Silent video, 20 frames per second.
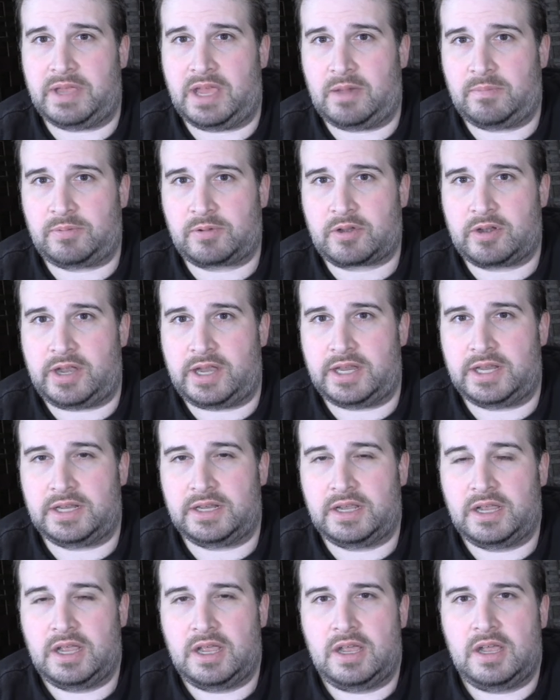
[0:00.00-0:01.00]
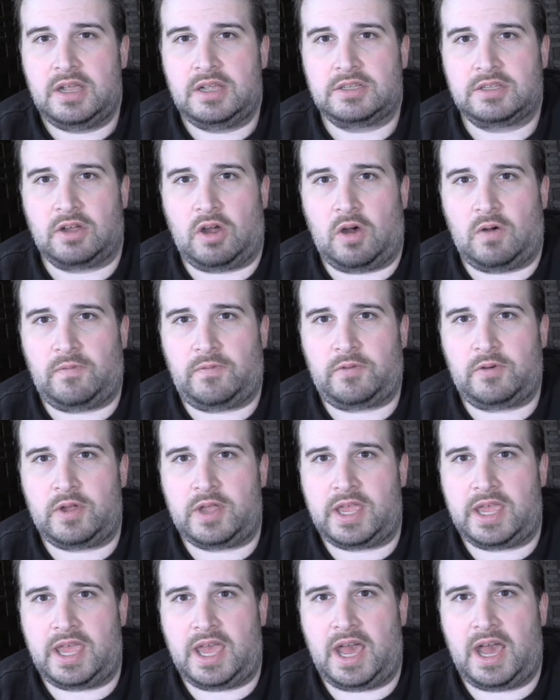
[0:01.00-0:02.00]
upgraded. So
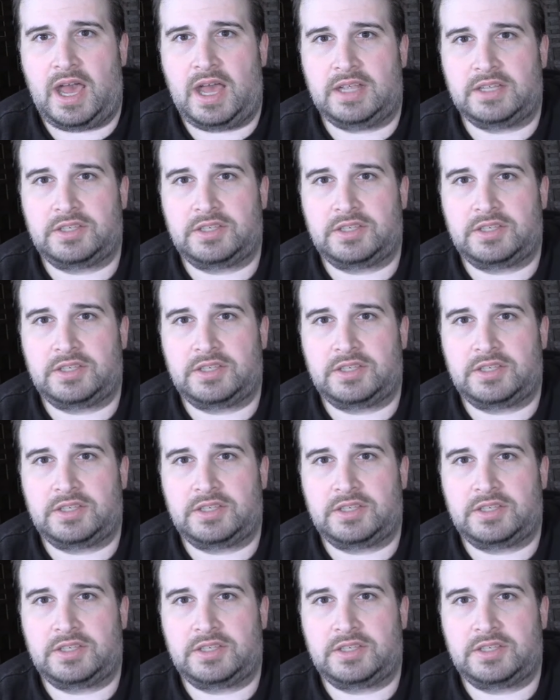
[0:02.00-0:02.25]
hopefully uh,